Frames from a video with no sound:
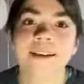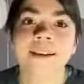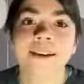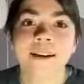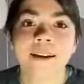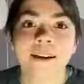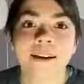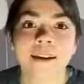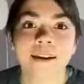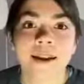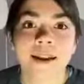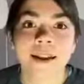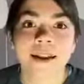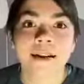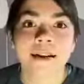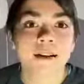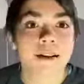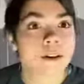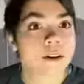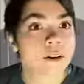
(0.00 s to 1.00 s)
All right?
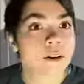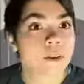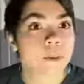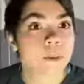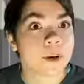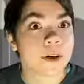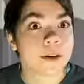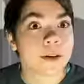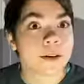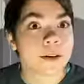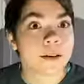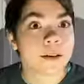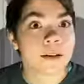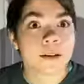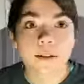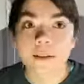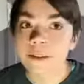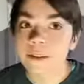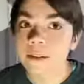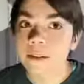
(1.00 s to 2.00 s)
Are we all?
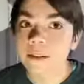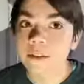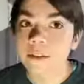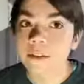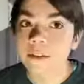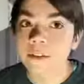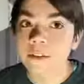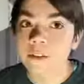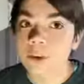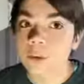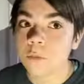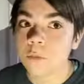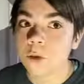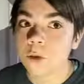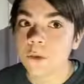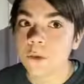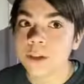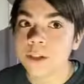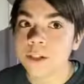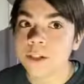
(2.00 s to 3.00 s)
No more
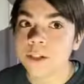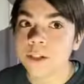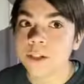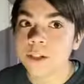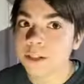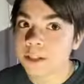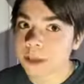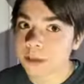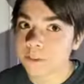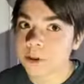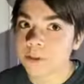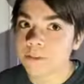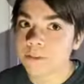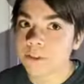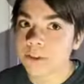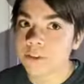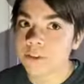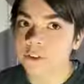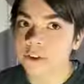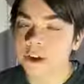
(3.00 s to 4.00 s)
questions? I'm going to
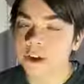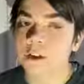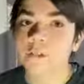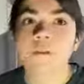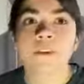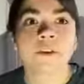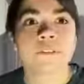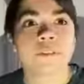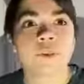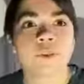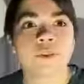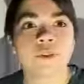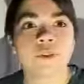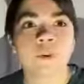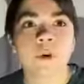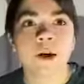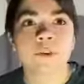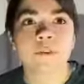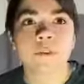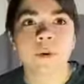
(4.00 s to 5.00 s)
finish it off. If you do
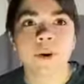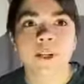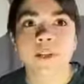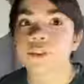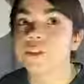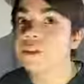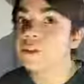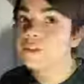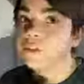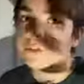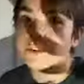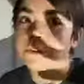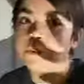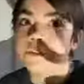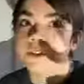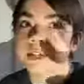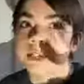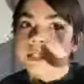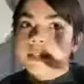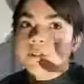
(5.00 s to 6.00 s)
have questions, feel free
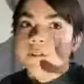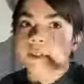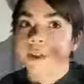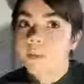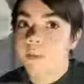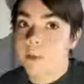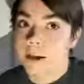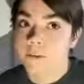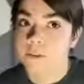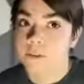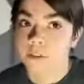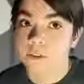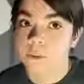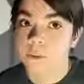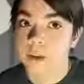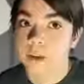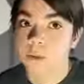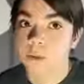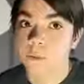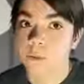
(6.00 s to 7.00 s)
to leave them after this
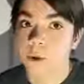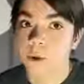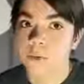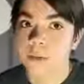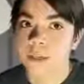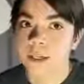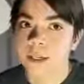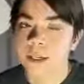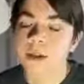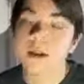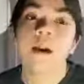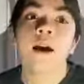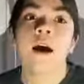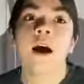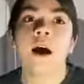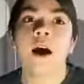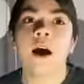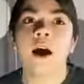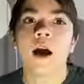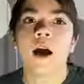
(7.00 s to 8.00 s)
video is posted,
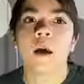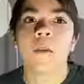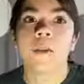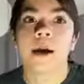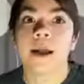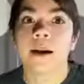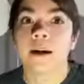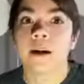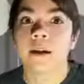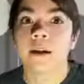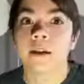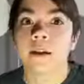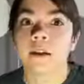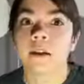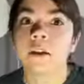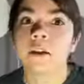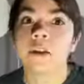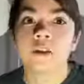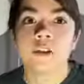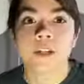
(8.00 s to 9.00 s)
and I'll
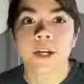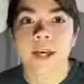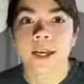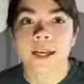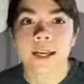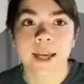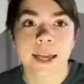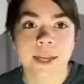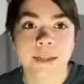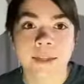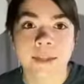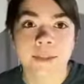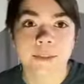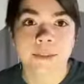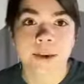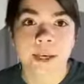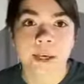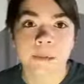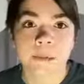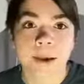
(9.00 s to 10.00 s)
check it again and see if I can
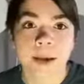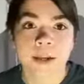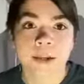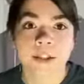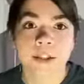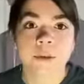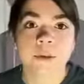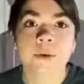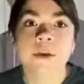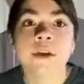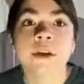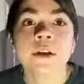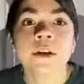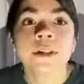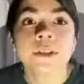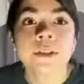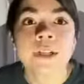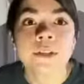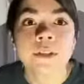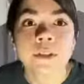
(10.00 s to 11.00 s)
get back to you.
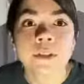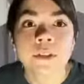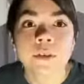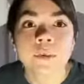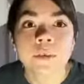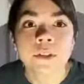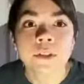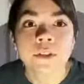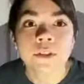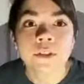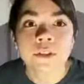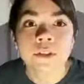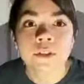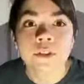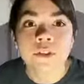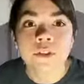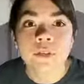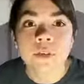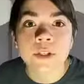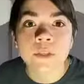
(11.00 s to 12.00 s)
Sounds like the ones you'll
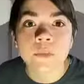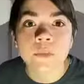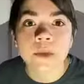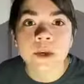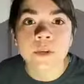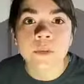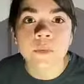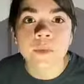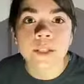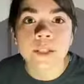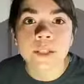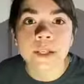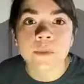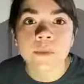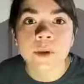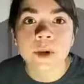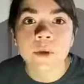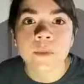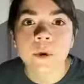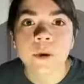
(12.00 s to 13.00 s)
do next week on Wednesday would
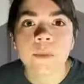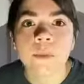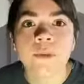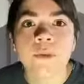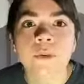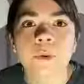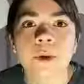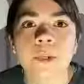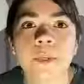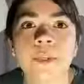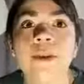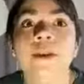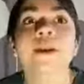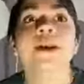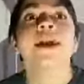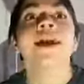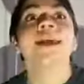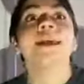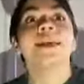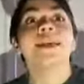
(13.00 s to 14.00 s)
go well with the toy theater.
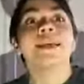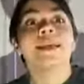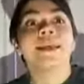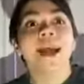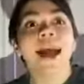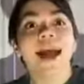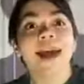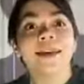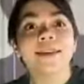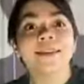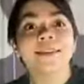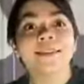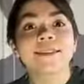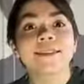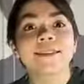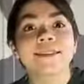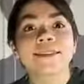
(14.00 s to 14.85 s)
Yes!